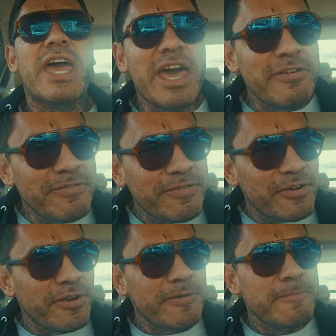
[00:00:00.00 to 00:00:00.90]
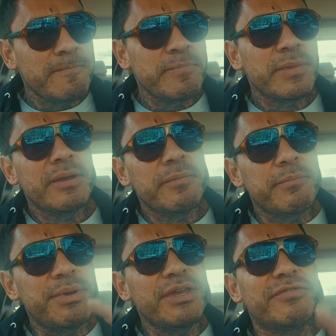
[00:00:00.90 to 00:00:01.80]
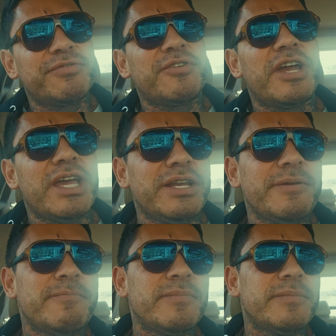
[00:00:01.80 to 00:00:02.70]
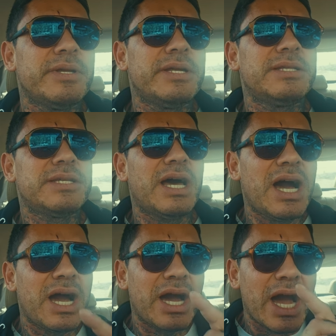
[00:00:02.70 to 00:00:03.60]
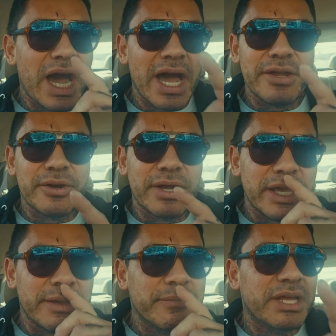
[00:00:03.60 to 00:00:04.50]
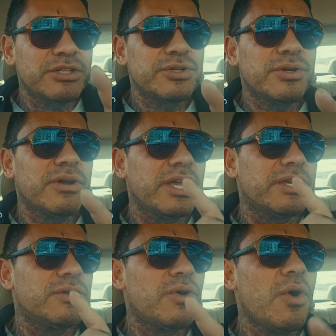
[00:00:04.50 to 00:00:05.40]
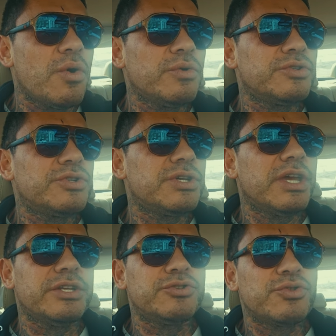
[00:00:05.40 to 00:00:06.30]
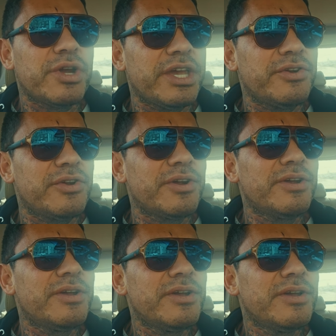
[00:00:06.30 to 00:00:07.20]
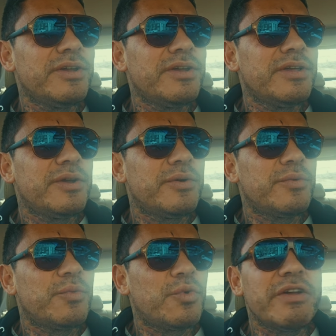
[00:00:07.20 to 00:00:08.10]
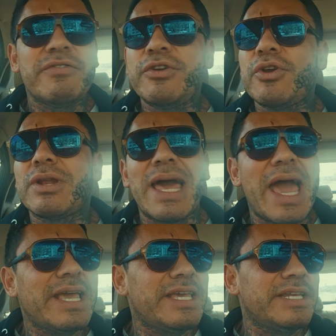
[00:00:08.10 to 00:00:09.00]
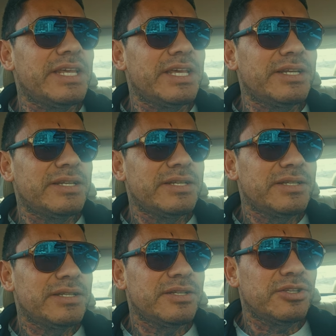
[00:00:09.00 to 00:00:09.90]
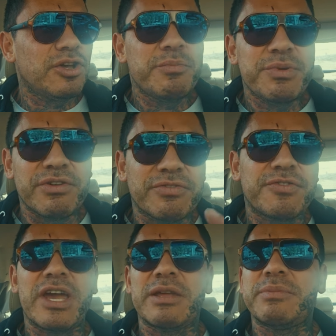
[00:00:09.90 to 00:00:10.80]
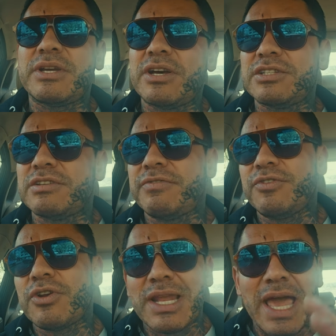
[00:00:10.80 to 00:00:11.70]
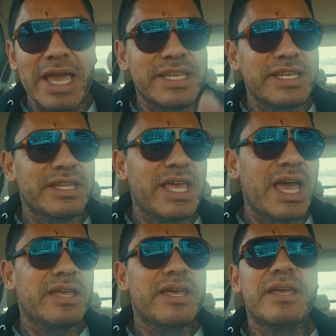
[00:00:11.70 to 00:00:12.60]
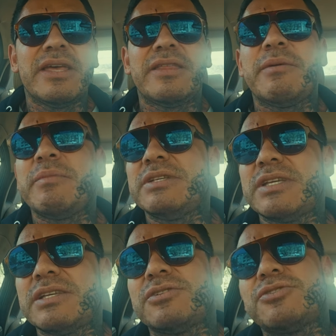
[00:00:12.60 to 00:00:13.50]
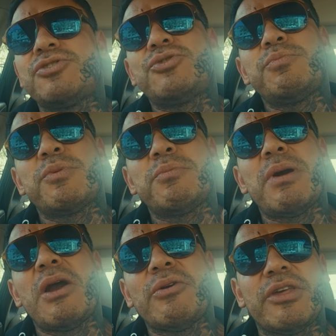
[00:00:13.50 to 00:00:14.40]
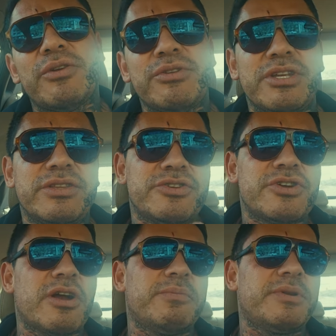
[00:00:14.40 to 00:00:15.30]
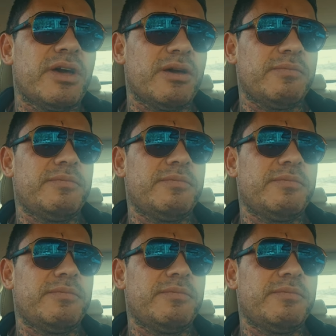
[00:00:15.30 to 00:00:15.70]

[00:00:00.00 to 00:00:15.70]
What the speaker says: ever be afraid to hire a mentor, a coach, a trainer. Whatever you're lacking in, don't be afraid, because if you're lacking in that, that means that's a superpower that you need to sharpen up.